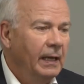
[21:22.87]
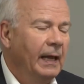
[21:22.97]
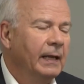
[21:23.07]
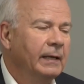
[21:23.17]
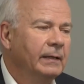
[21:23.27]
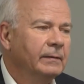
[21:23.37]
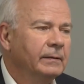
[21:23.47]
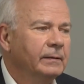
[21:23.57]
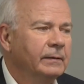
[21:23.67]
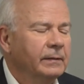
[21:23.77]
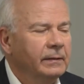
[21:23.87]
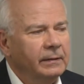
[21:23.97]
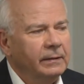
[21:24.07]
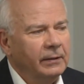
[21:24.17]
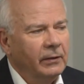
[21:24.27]
And,
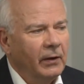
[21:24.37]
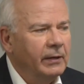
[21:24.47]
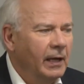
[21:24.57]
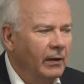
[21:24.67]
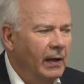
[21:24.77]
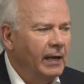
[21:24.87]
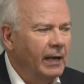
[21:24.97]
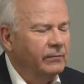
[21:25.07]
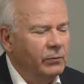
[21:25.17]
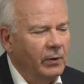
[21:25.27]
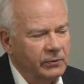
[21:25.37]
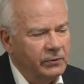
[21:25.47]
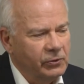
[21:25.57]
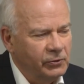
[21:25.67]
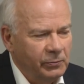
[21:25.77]
I don't know how active you are
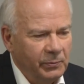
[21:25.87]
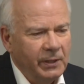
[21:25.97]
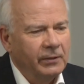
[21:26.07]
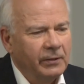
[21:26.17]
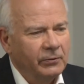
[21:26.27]
on social media.